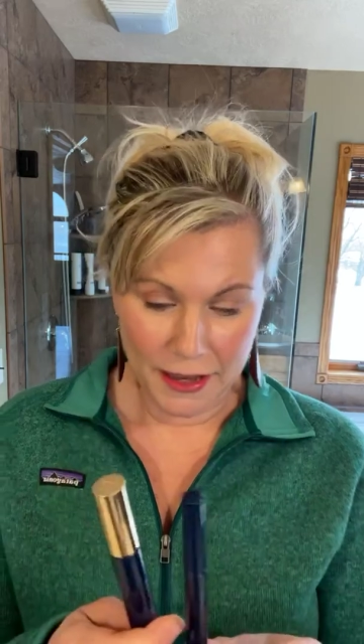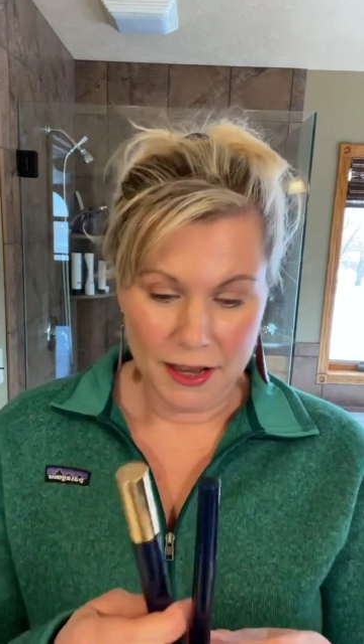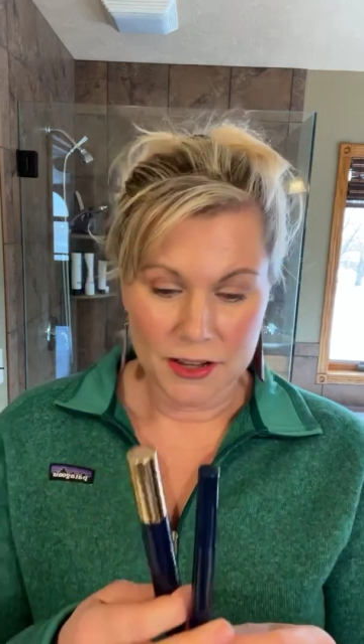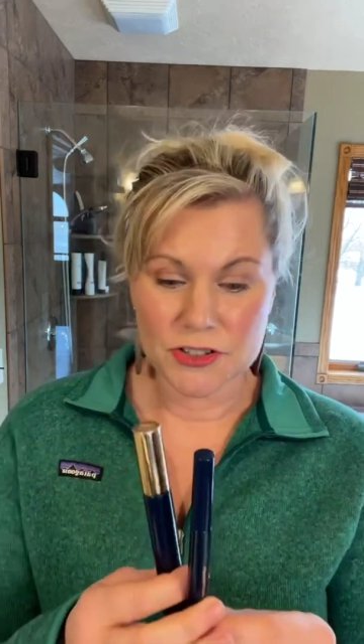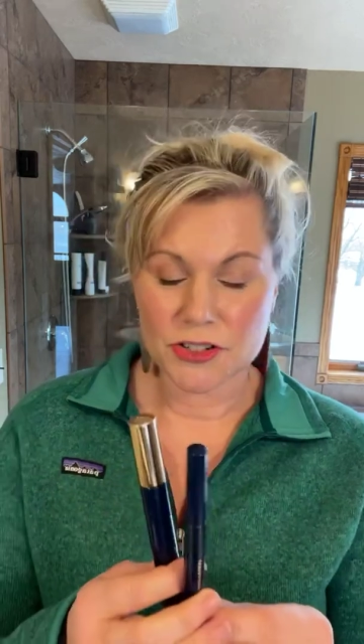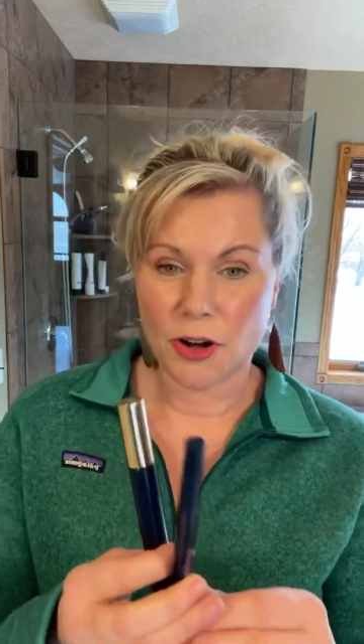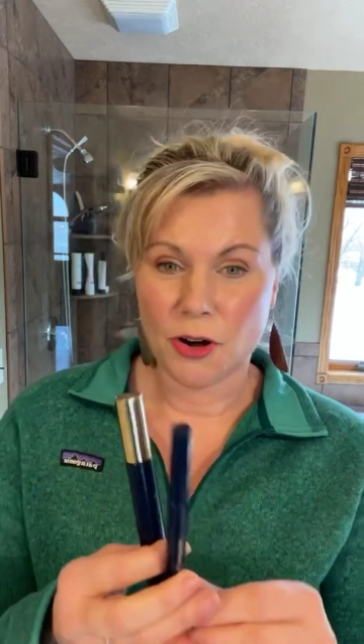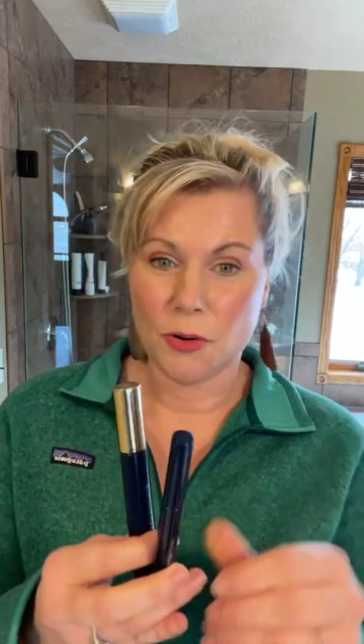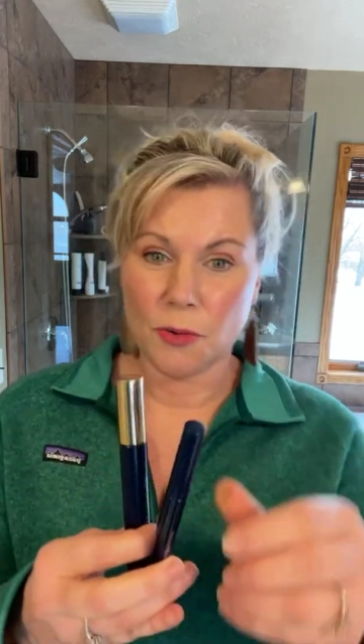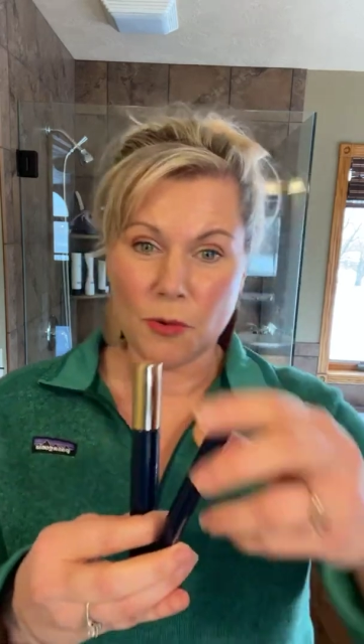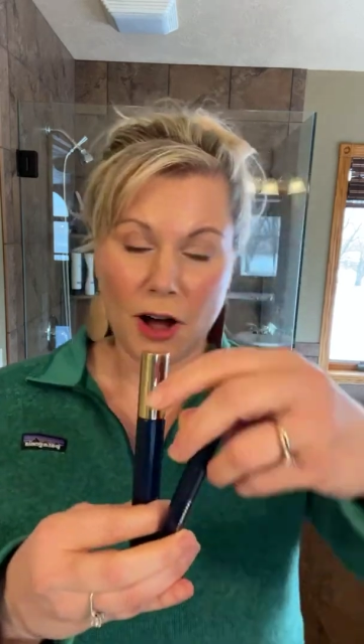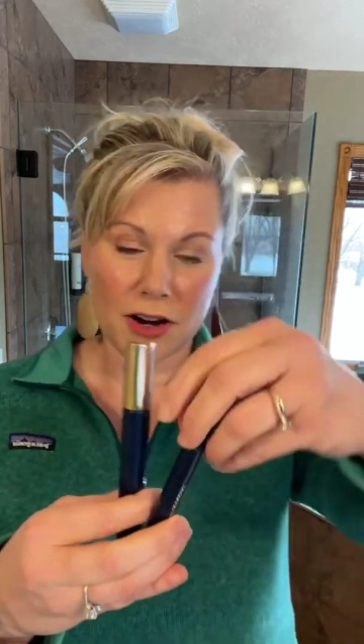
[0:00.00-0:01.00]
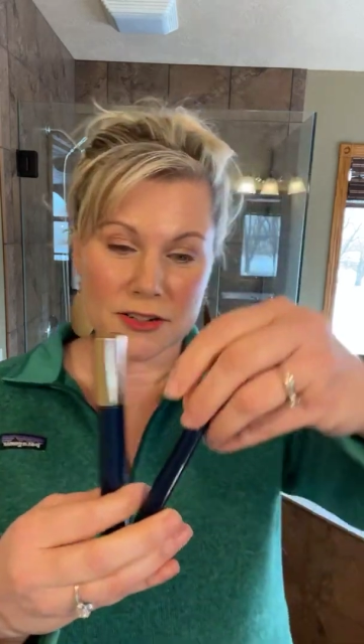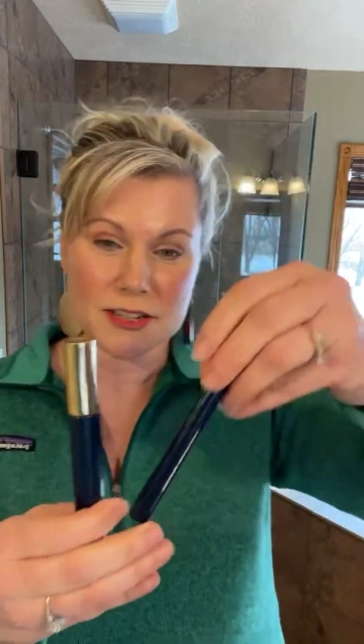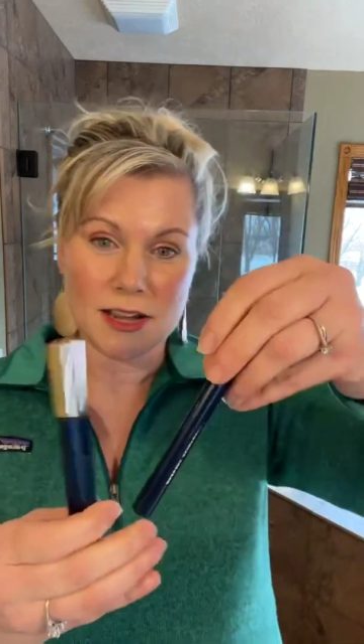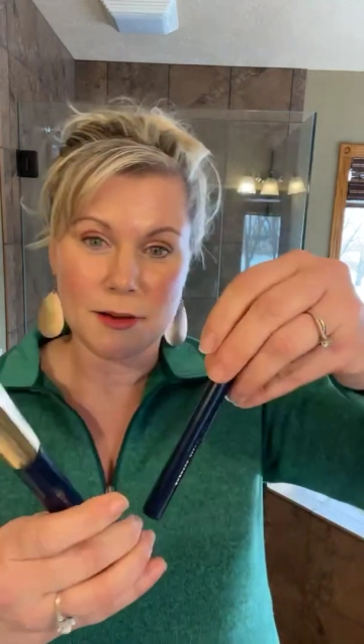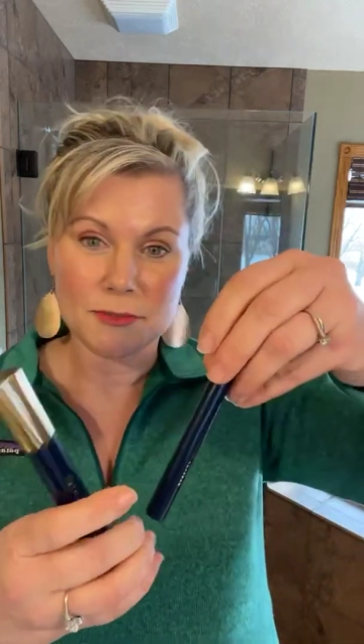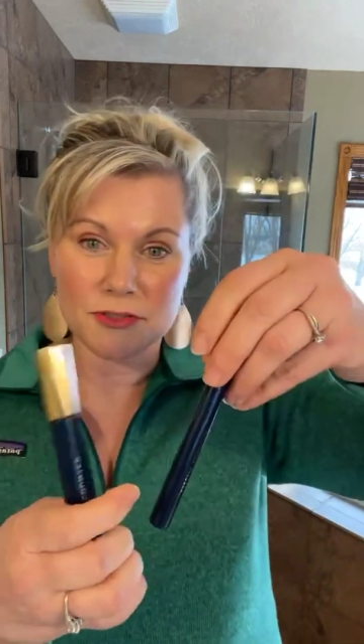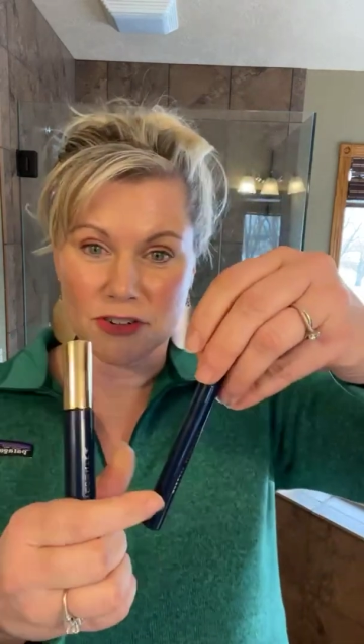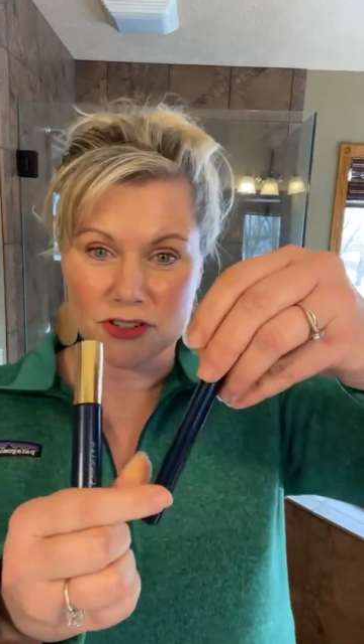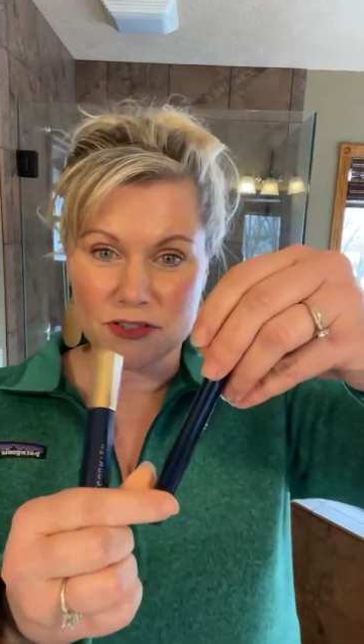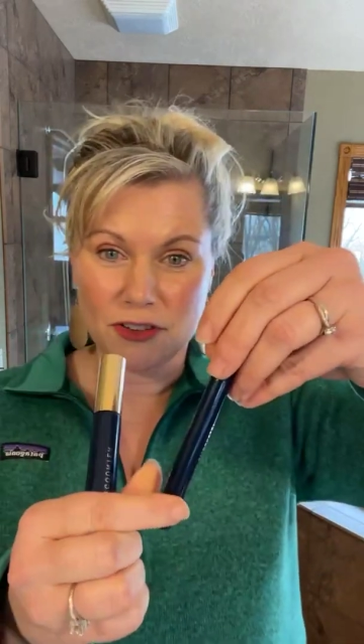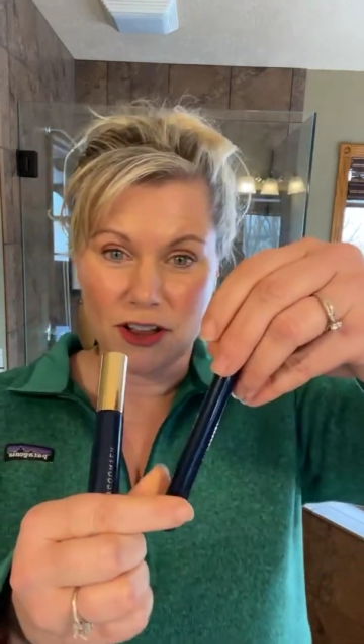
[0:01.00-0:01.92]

So ours comes, first of all,